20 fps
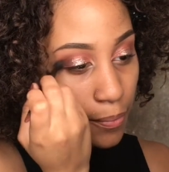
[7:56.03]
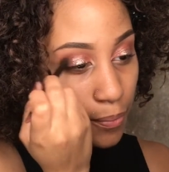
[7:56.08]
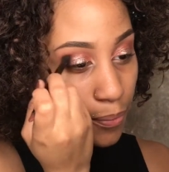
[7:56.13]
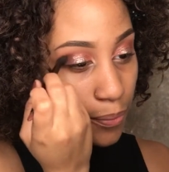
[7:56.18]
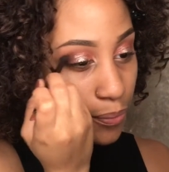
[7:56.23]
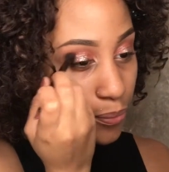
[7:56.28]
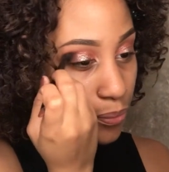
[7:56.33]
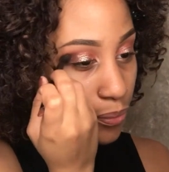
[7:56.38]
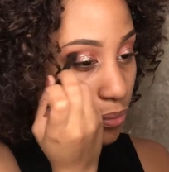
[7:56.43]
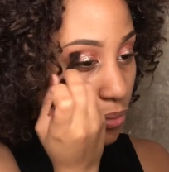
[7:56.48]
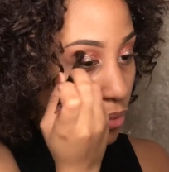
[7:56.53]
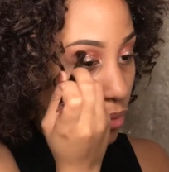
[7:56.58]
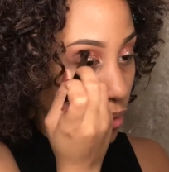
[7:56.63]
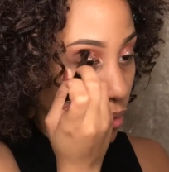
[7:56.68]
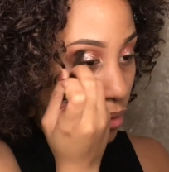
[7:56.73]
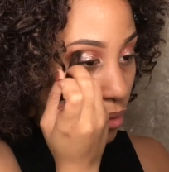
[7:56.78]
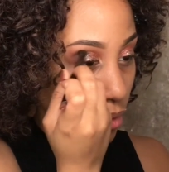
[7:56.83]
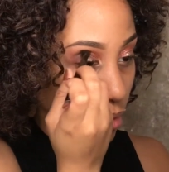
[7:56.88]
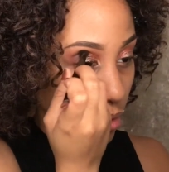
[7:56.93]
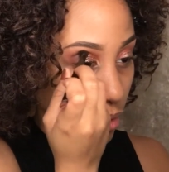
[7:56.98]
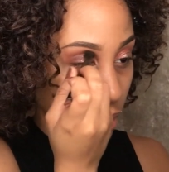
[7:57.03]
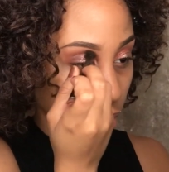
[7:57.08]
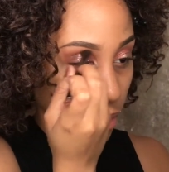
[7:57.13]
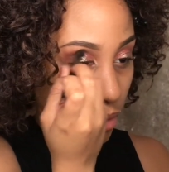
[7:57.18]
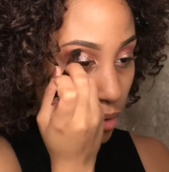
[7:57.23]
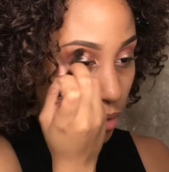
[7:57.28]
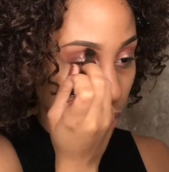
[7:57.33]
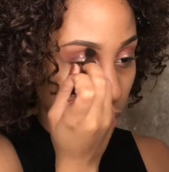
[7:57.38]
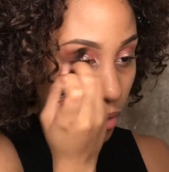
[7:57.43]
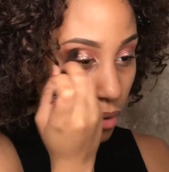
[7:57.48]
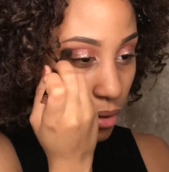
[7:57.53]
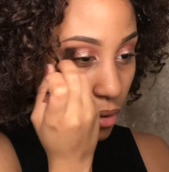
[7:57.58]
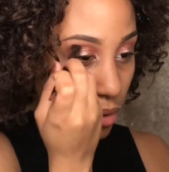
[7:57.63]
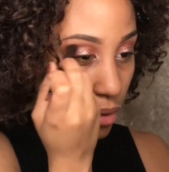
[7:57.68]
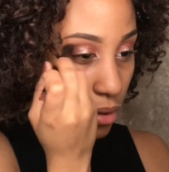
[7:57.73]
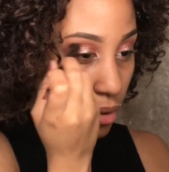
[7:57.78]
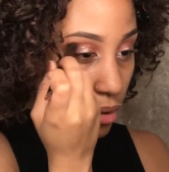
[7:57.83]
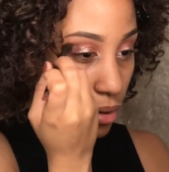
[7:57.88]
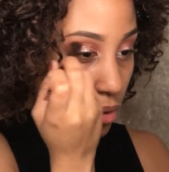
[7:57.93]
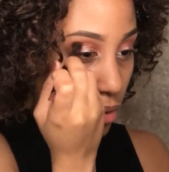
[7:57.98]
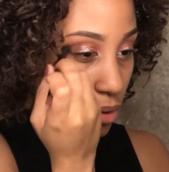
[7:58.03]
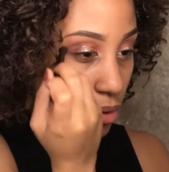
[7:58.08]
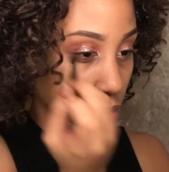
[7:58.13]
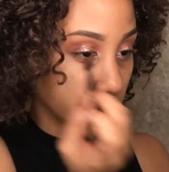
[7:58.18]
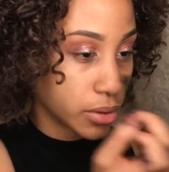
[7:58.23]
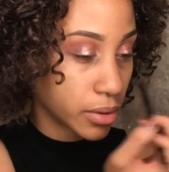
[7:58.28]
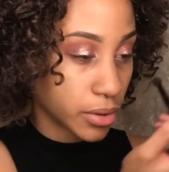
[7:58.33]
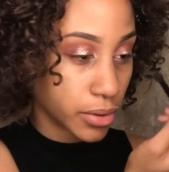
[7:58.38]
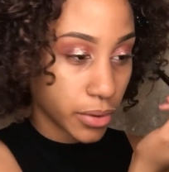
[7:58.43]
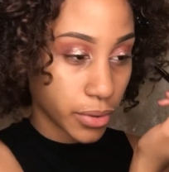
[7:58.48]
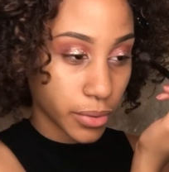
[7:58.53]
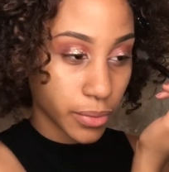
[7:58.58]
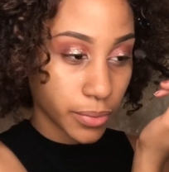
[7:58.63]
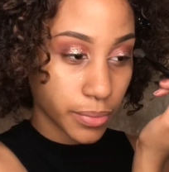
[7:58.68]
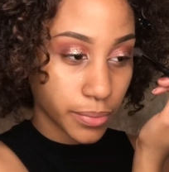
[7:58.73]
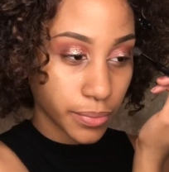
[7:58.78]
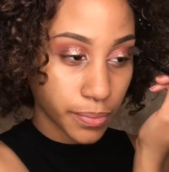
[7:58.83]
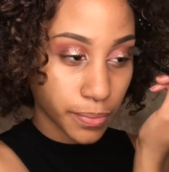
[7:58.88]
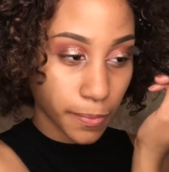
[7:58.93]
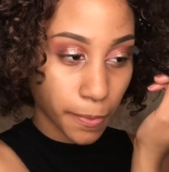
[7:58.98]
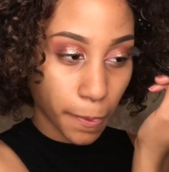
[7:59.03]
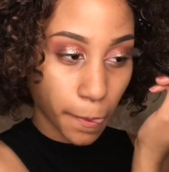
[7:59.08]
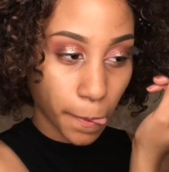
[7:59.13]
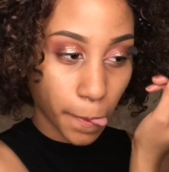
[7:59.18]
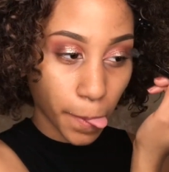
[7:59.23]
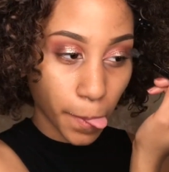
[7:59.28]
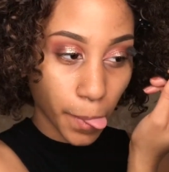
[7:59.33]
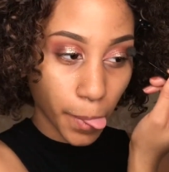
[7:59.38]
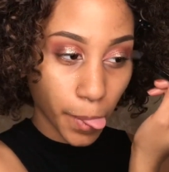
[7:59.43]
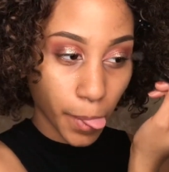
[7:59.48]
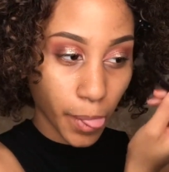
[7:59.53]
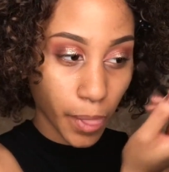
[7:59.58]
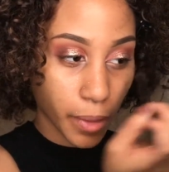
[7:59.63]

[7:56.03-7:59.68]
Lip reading: Nobody speaks.